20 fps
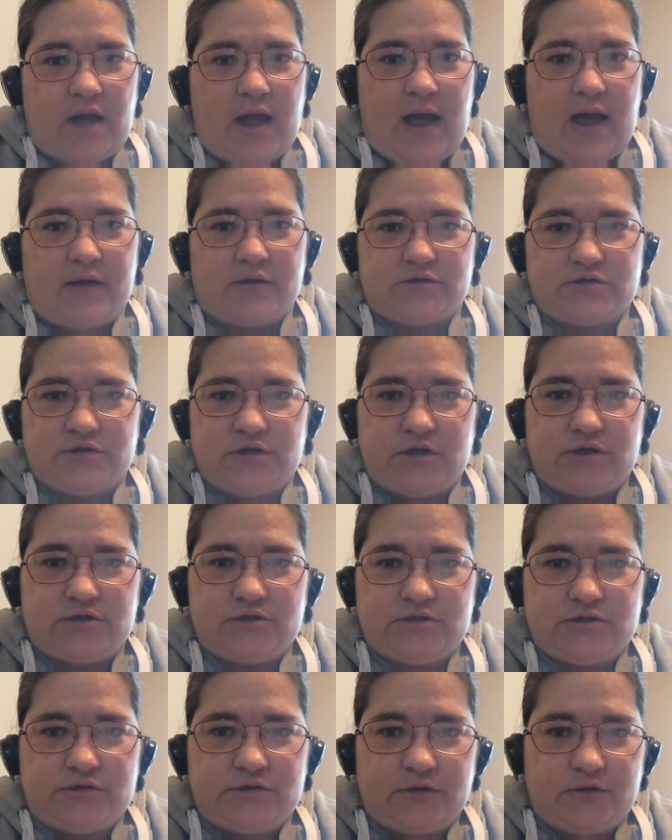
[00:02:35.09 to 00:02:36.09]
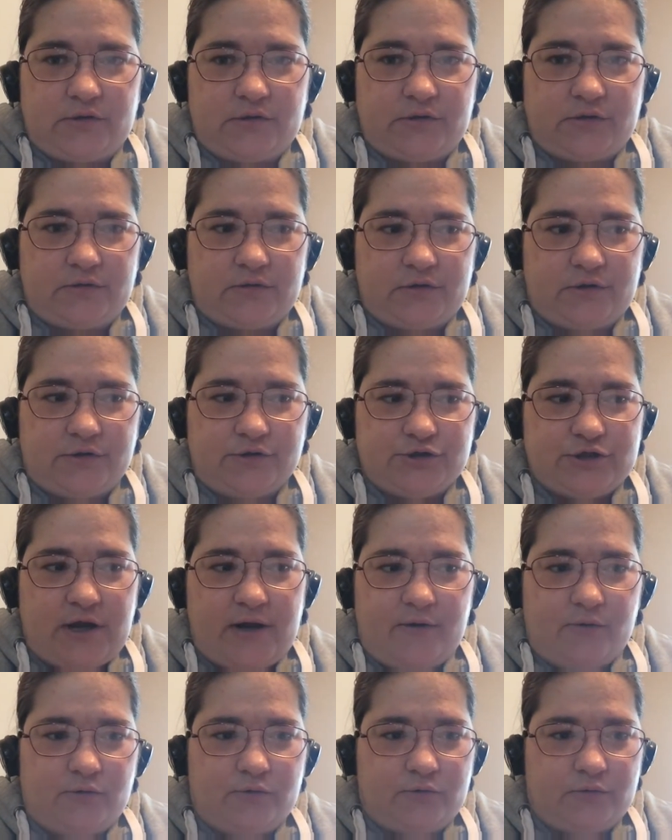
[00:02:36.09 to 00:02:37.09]
has this
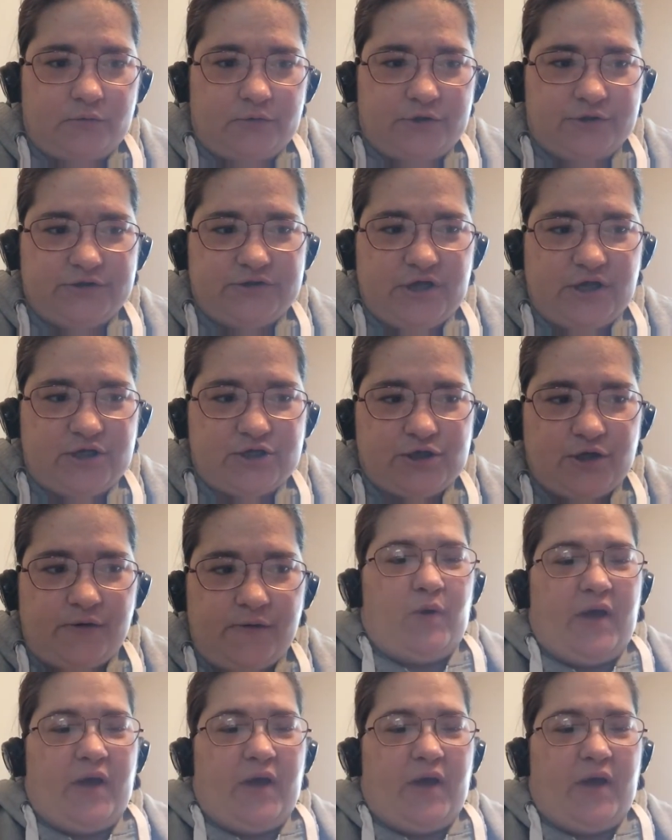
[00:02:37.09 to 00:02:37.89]
congenital condition.